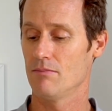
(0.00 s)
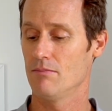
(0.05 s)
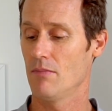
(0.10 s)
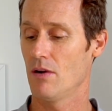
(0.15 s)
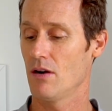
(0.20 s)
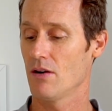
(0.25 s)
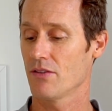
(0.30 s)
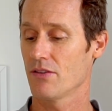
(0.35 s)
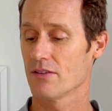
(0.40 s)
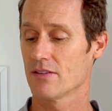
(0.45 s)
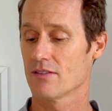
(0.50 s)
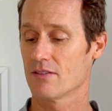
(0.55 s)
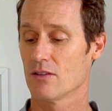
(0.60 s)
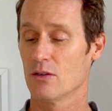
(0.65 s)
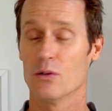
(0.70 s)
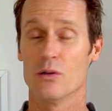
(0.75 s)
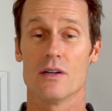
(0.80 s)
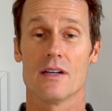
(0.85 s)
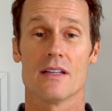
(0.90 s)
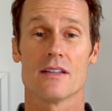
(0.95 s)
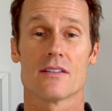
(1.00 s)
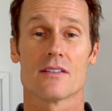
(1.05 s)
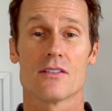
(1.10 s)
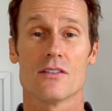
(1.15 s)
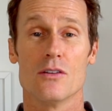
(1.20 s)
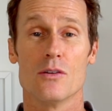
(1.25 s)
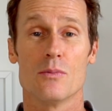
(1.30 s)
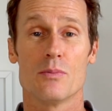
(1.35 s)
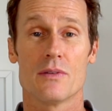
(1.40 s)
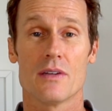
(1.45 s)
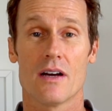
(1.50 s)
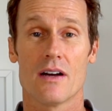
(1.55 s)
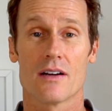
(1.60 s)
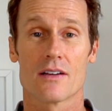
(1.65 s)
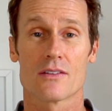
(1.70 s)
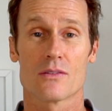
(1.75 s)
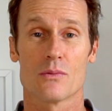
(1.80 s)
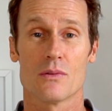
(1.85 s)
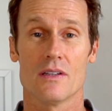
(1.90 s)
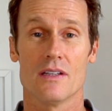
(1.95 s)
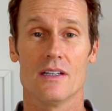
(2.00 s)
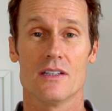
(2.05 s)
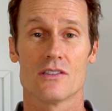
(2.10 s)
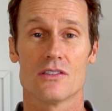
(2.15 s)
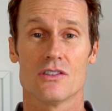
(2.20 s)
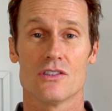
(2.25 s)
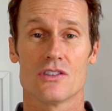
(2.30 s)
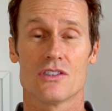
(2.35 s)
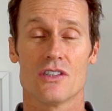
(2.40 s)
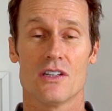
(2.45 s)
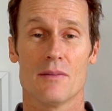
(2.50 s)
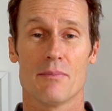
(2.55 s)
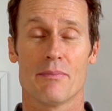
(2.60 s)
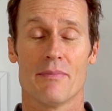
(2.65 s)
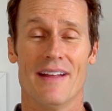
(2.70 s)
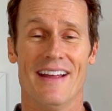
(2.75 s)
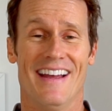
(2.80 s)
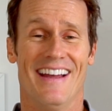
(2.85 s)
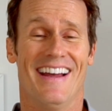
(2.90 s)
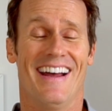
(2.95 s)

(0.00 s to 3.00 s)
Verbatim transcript: Martha Stewart and Snoop Dogg's relationship.